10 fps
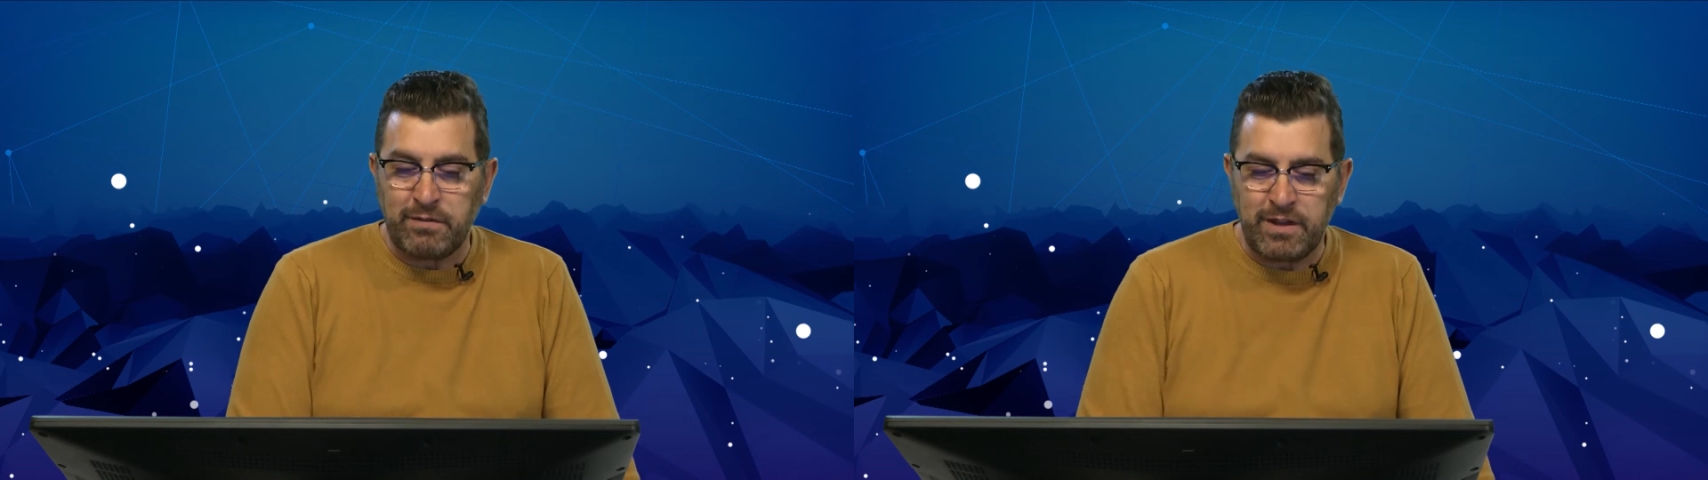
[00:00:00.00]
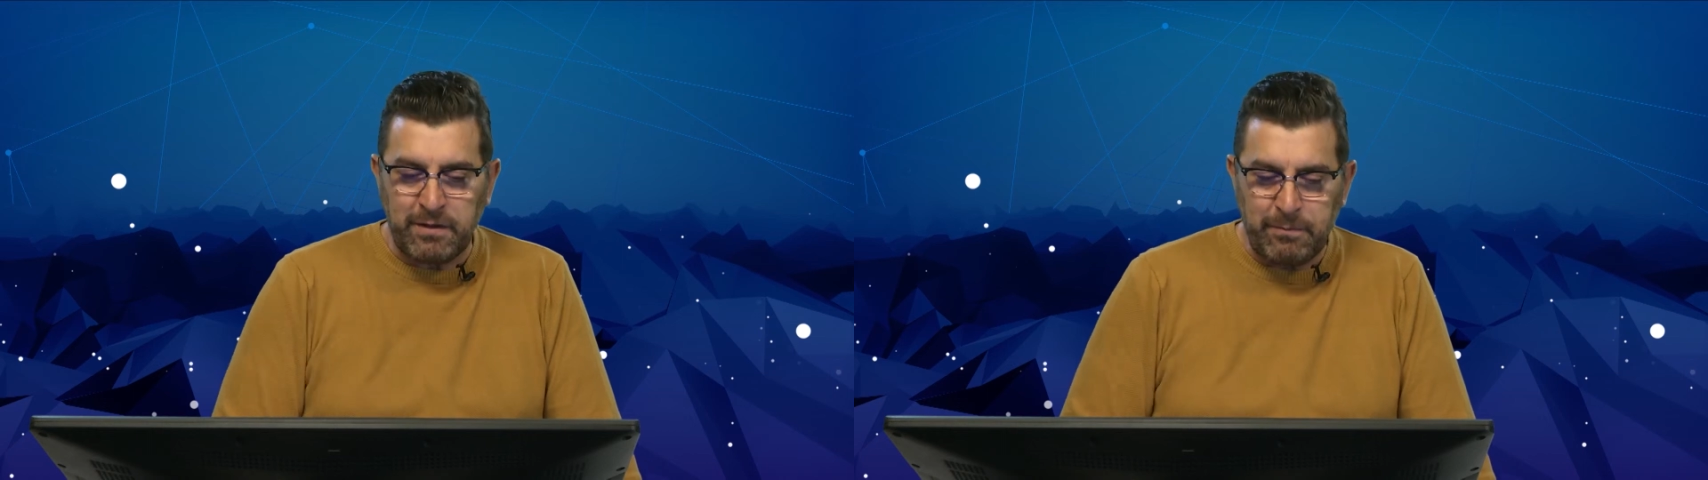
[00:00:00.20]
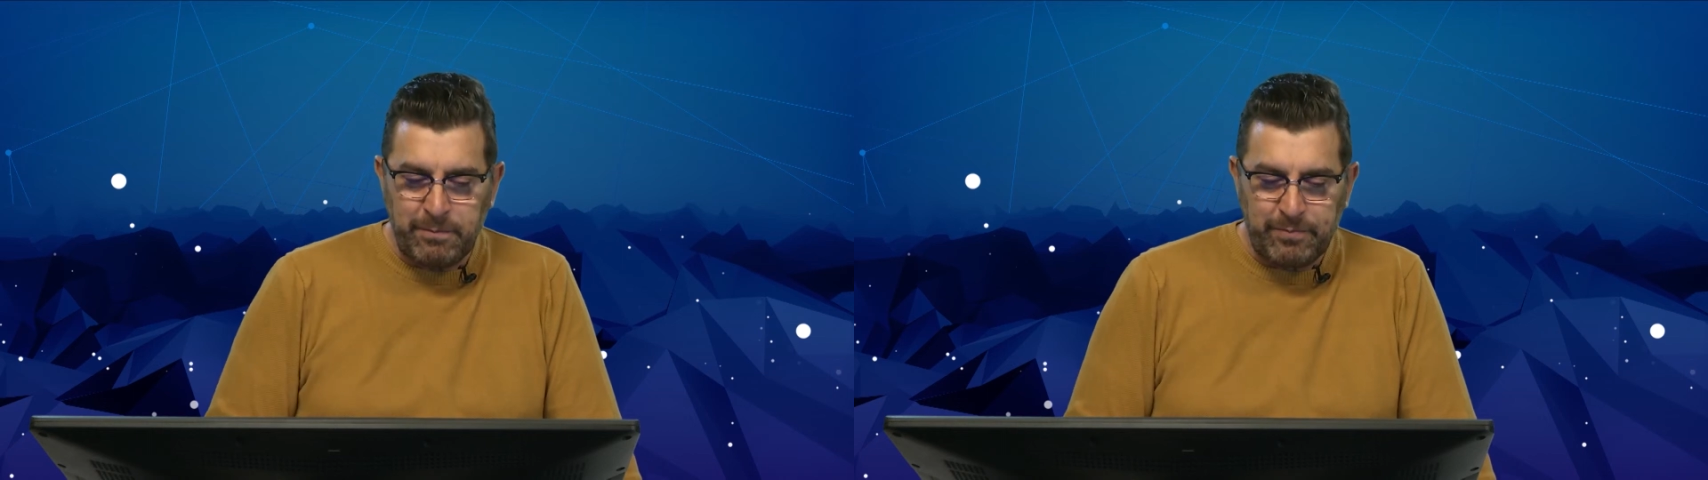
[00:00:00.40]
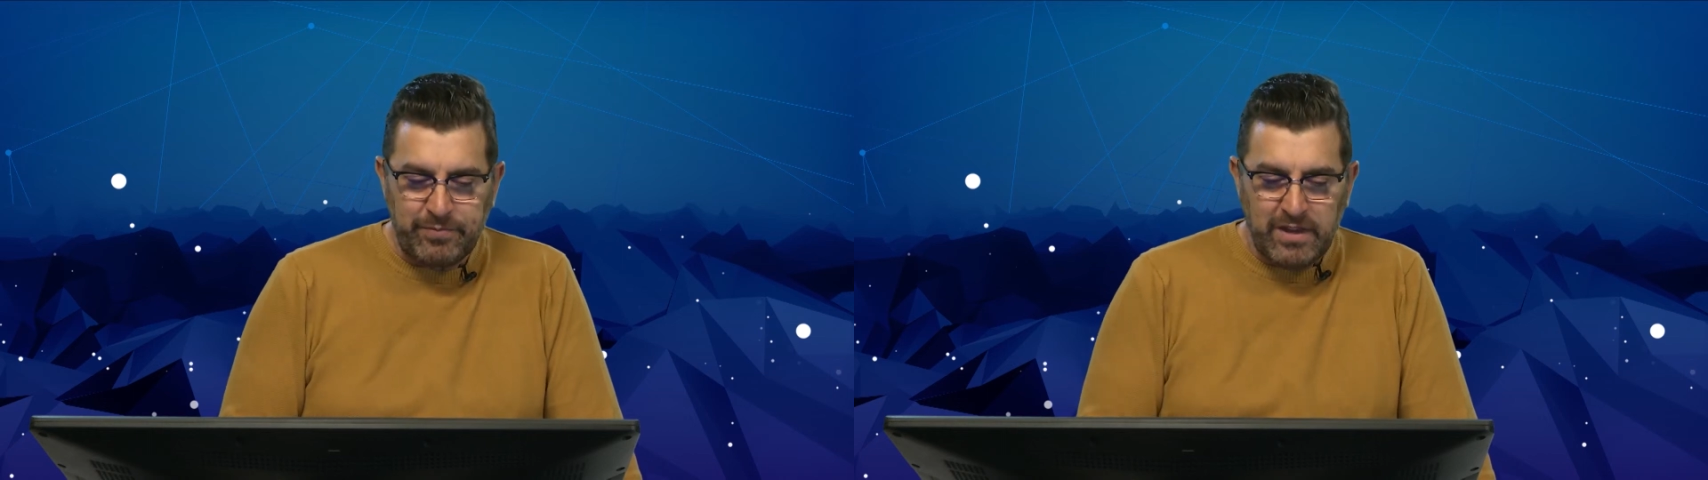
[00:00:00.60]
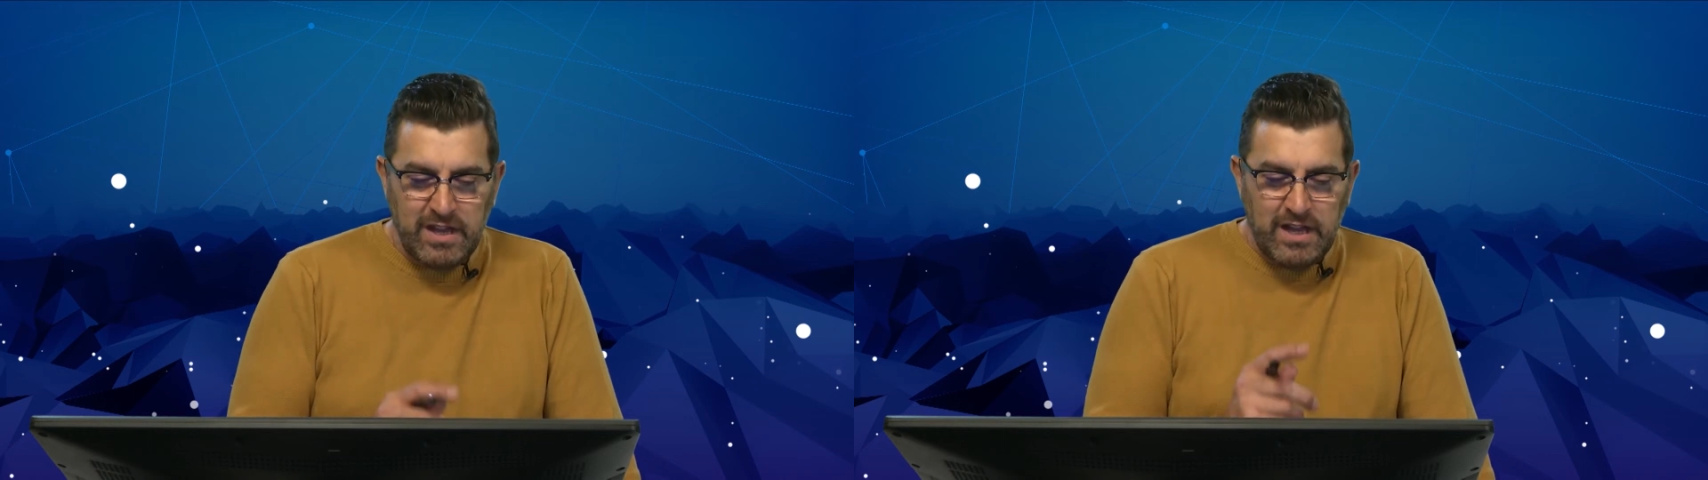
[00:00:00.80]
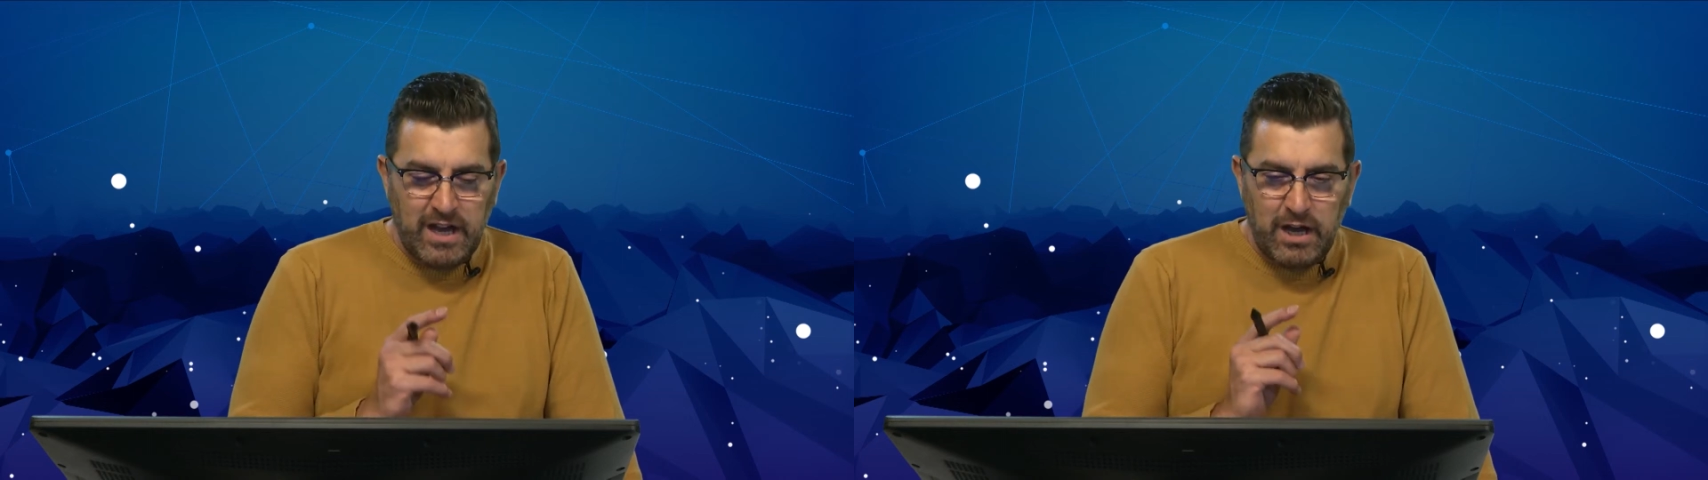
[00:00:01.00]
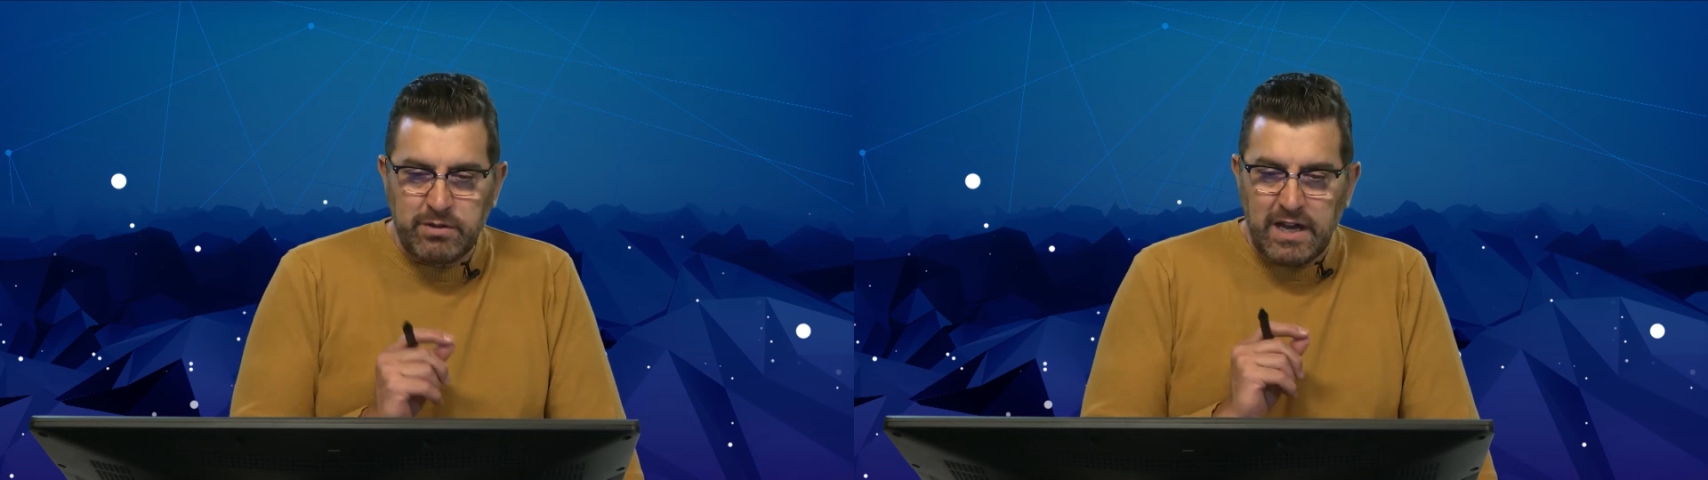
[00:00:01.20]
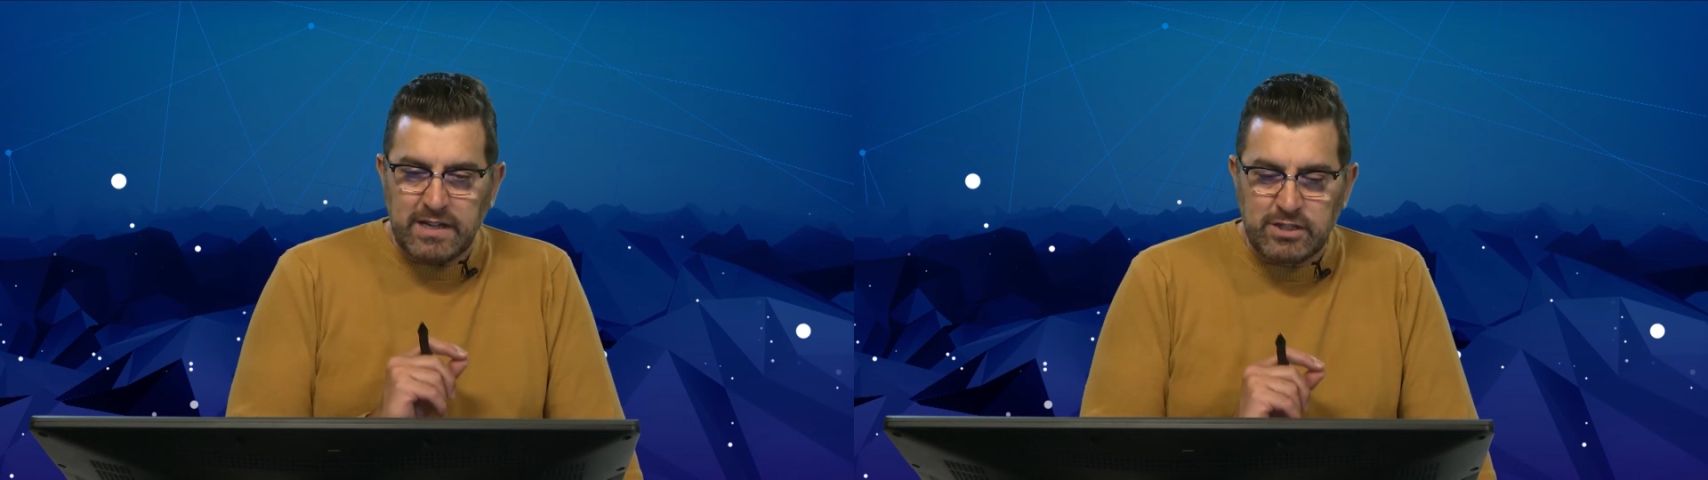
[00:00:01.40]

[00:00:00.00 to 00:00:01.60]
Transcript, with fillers: thing. Okay,